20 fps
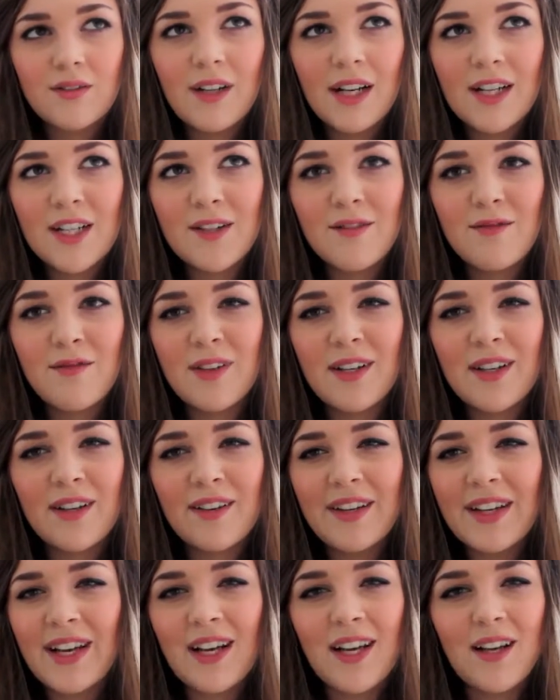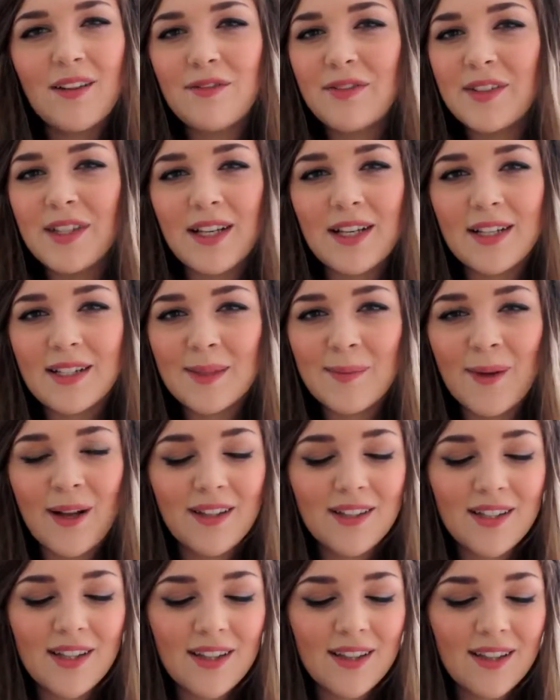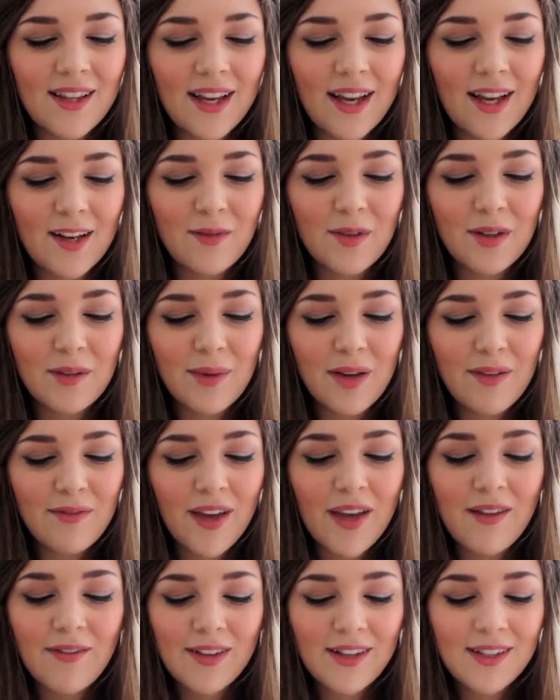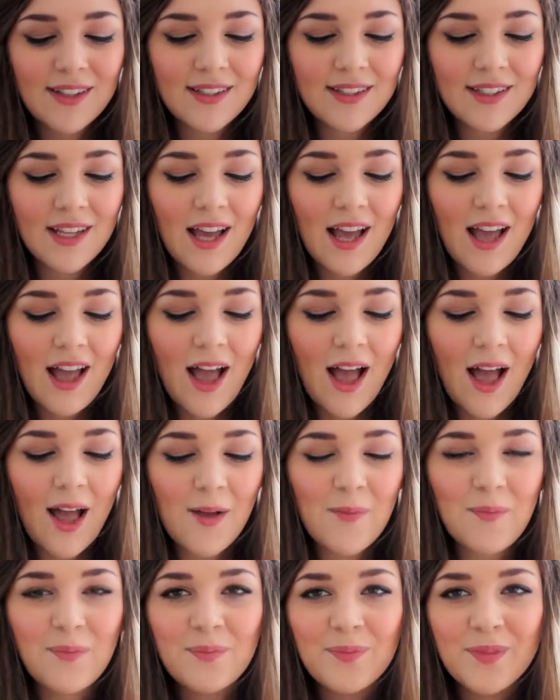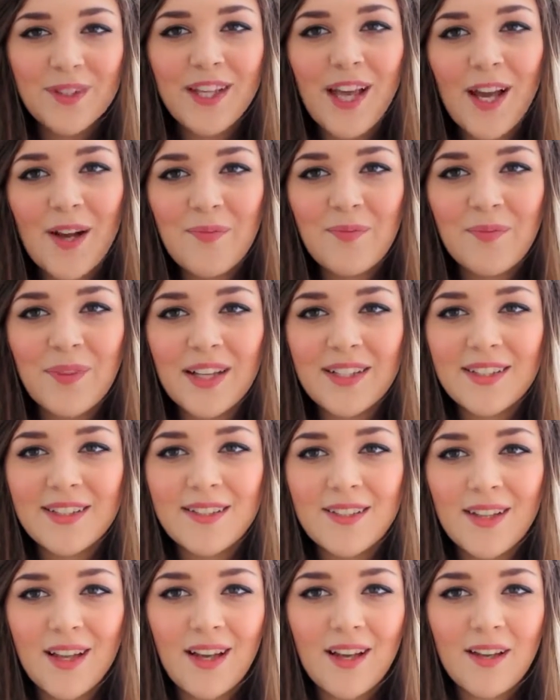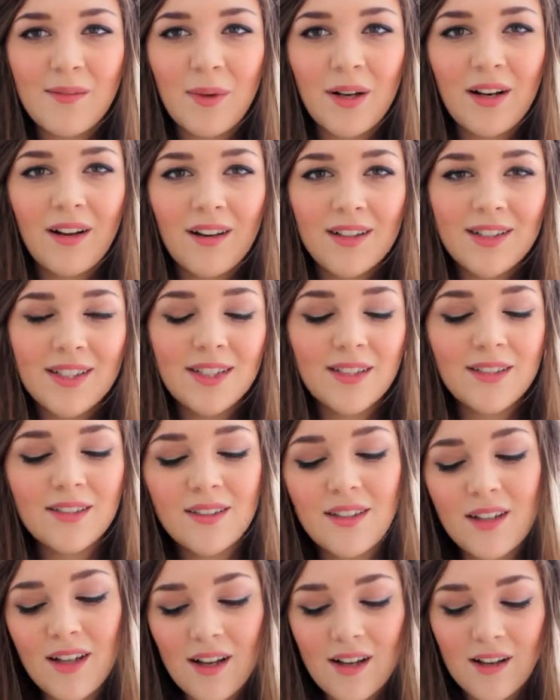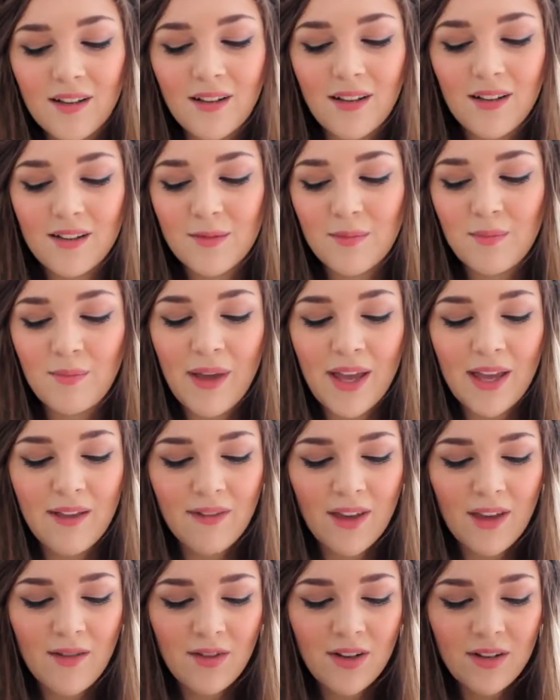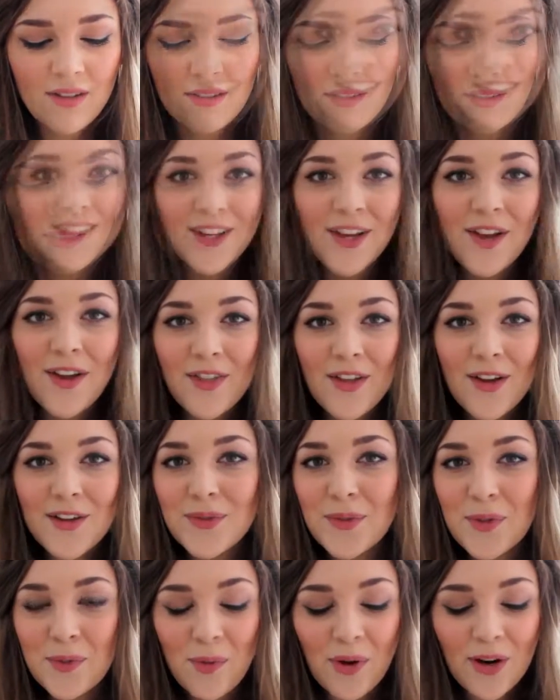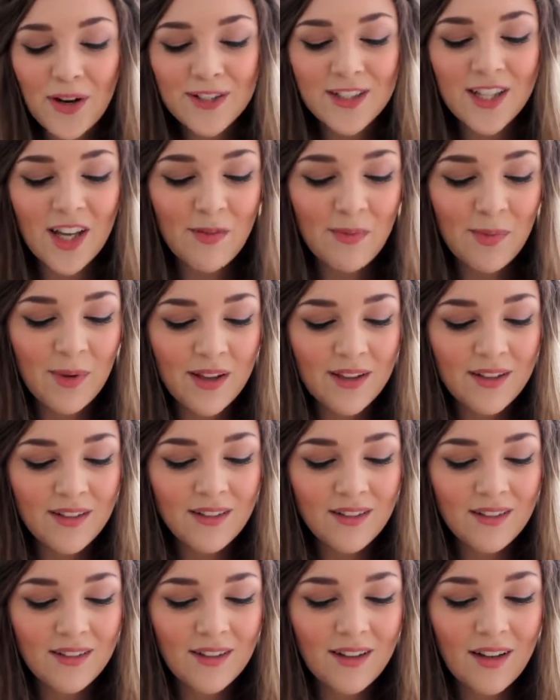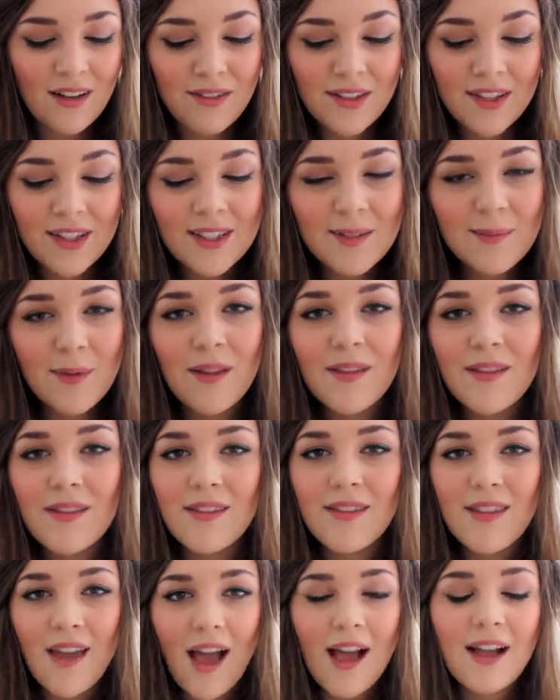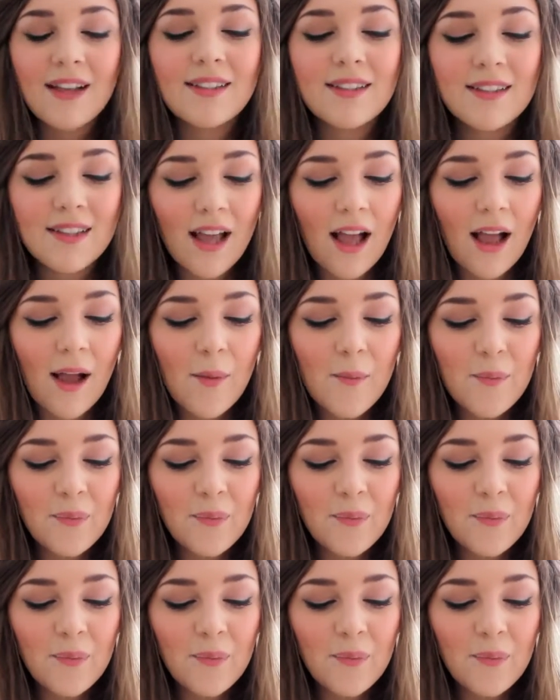fresh and vanilla. I love vanilla smells. I think they're kind of one of my favourites. So yeah, that's my last little May favourite. So those are all the products that I've been loving this month, and